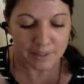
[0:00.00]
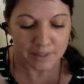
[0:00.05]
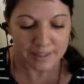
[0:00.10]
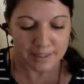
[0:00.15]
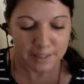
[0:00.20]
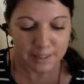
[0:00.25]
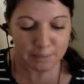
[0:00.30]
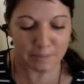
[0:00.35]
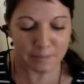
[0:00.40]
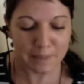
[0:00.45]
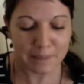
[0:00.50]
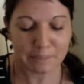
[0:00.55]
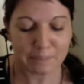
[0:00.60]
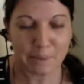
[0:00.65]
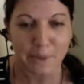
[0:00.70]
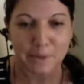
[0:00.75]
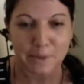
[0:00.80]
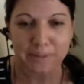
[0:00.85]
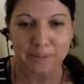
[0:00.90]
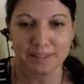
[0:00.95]
is just being
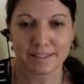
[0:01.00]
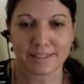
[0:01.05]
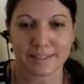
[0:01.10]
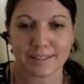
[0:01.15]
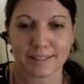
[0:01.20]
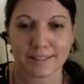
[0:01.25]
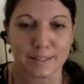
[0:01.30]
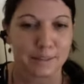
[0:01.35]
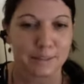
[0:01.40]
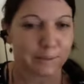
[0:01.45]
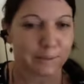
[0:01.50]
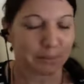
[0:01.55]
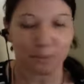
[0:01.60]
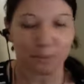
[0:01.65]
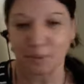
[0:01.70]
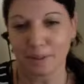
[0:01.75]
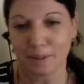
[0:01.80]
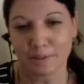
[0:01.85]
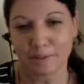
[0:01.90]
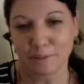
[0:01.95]
posted to
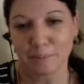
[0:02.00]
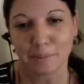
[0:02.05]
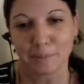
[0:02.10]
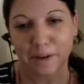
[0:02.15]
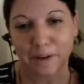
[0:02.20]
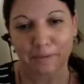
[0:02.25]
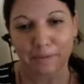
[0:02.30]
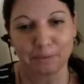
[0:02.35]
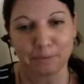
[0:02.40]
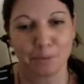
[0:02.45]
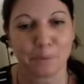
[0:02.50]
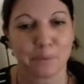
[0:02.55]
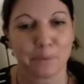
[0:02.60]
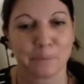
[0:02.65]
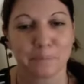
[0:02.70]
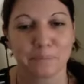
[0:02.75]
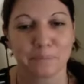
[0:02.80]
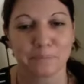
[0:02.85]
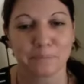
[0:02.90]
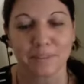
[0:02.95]
whatever
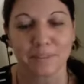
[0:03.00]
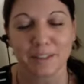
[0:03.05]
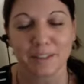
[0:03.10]
platform